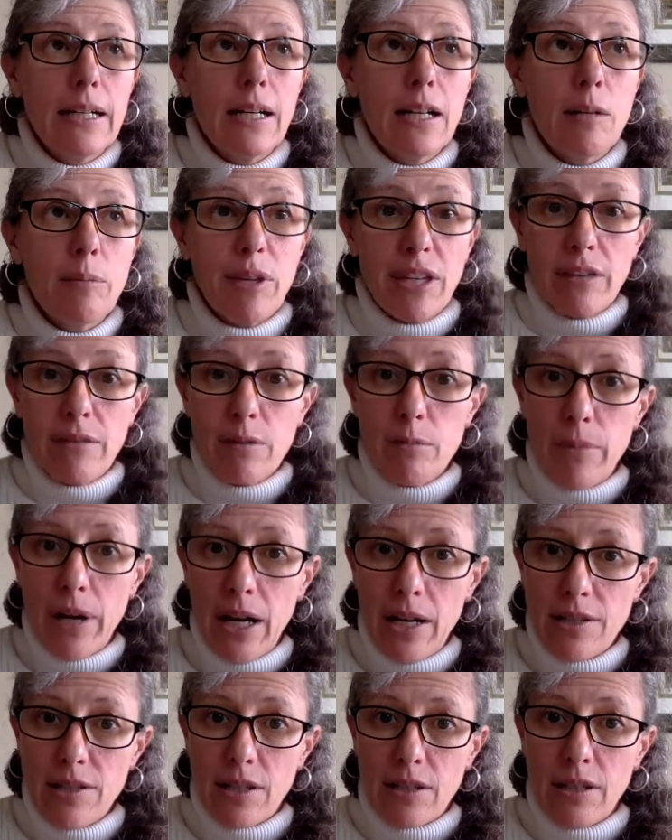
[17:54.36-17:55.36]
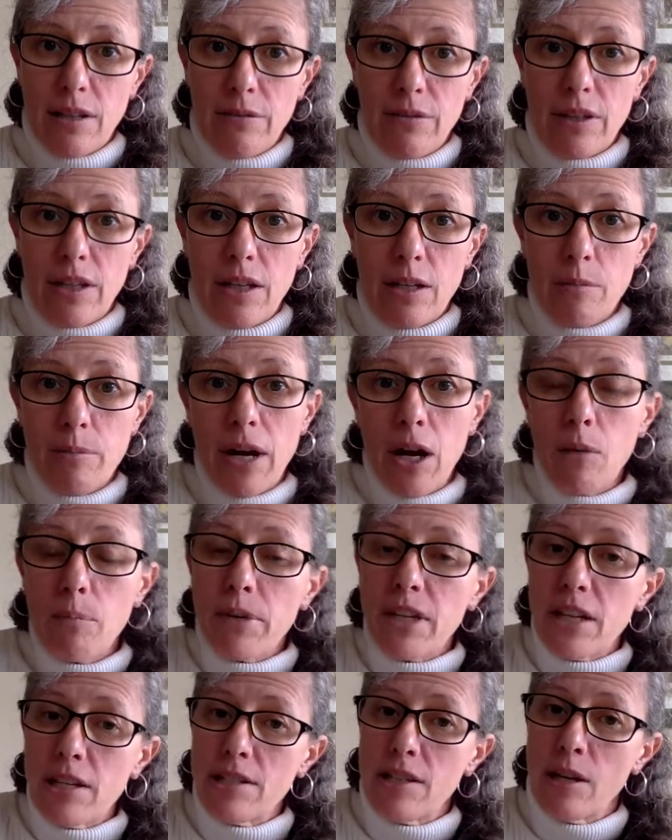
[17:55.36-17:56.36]
even by a significant amount,
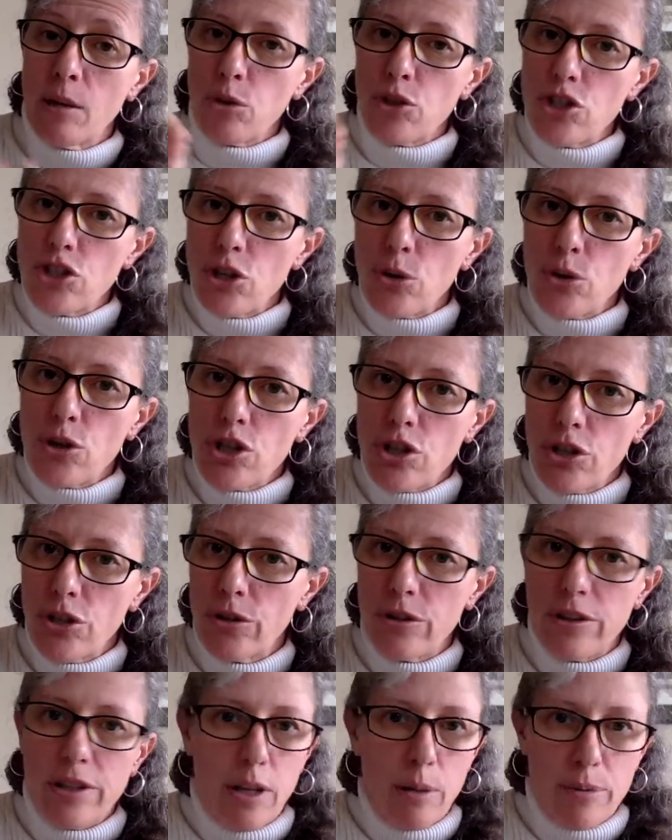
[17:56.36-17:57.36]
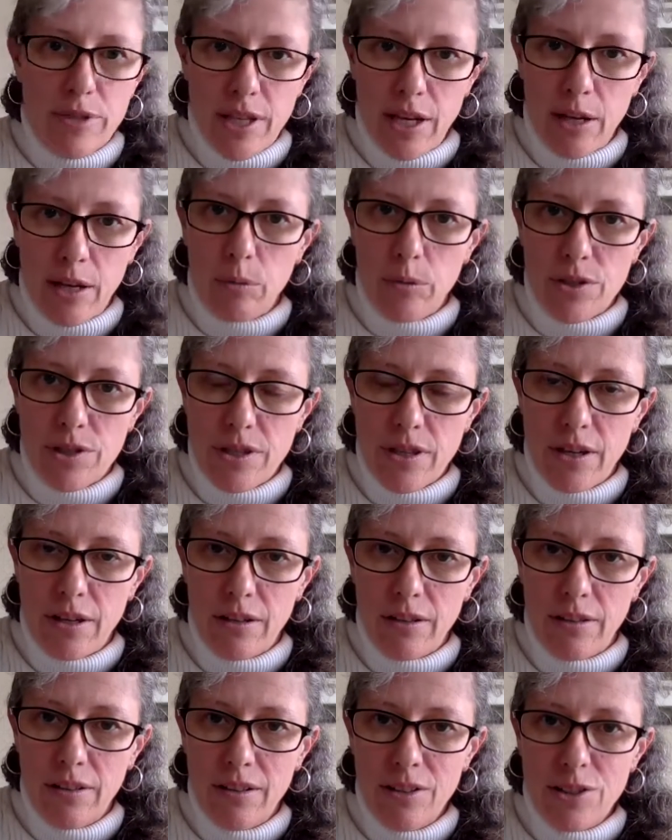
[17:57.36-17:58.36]
because I was so sure the upside was there.
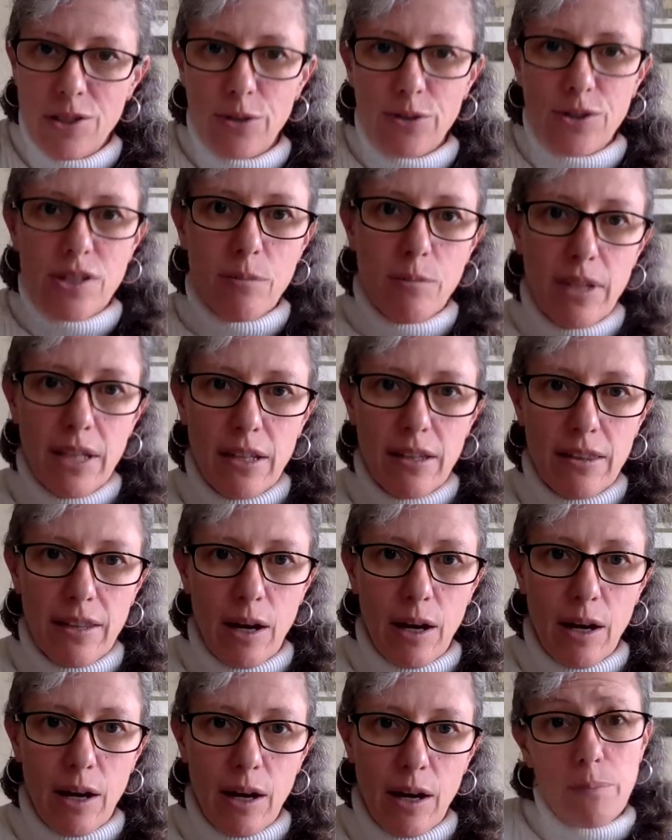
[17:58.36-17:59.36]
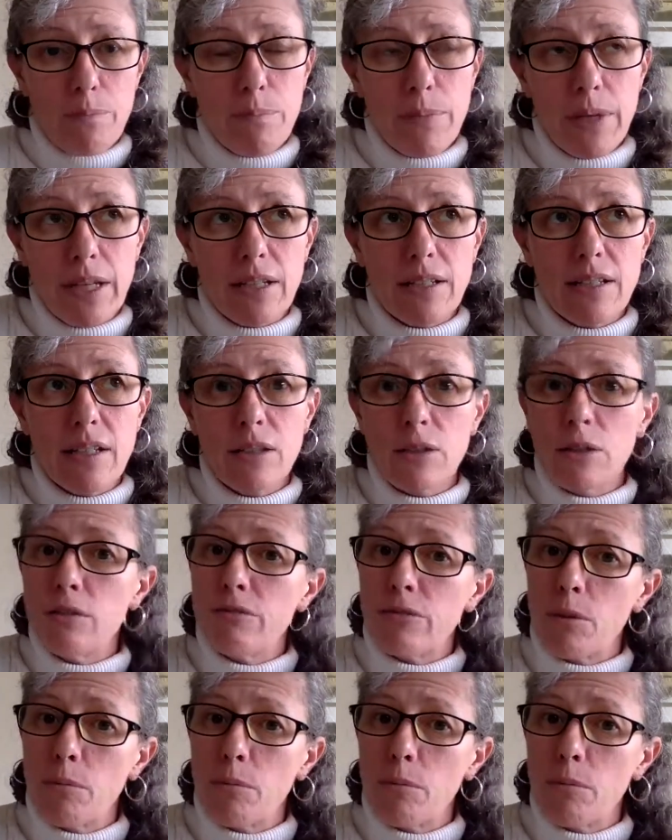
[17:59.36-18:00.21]
So to me, that was a big deal for